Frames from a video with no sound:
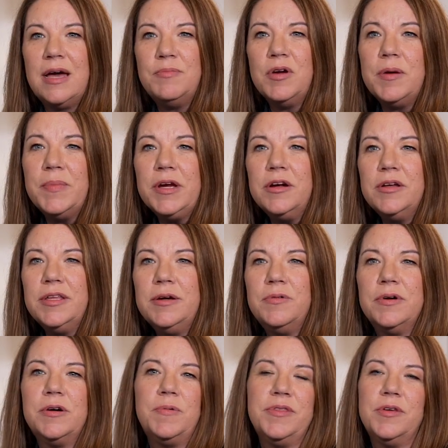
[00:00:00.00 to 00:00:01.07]
I primarily
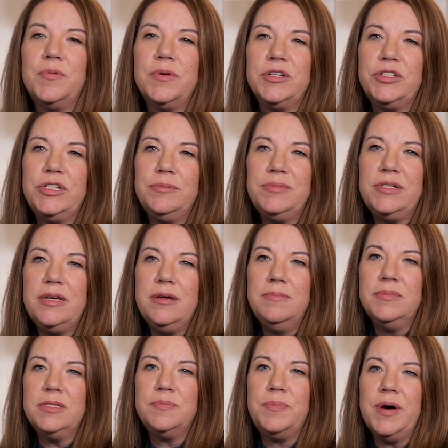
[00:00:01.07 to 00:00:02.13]
work with the worship
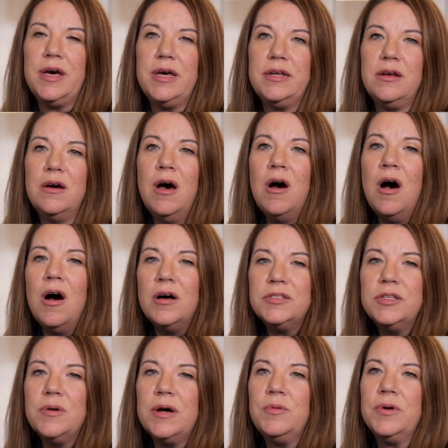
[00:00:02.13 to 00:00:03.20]
teams, but
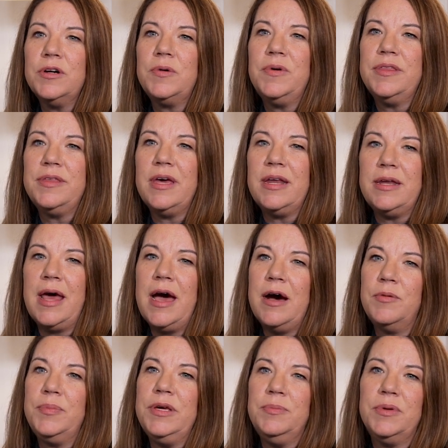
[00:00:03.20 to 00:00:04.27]
also I work with and
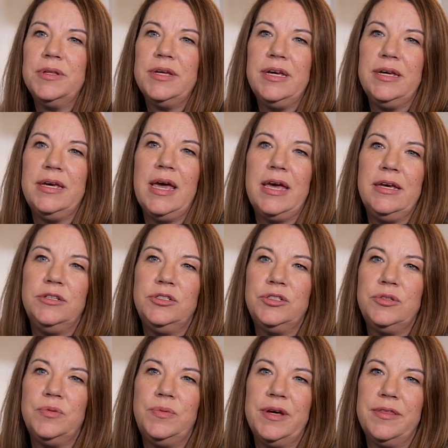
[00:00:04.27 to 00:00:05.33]
how people
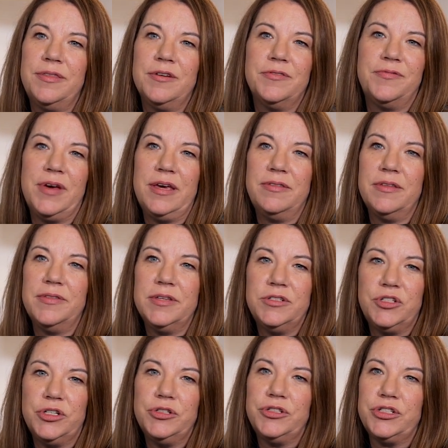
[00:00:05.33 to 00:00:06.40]
engage with their faith in the
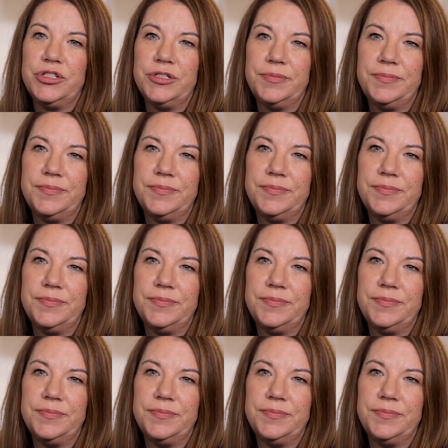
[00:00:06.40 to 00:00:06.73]
church.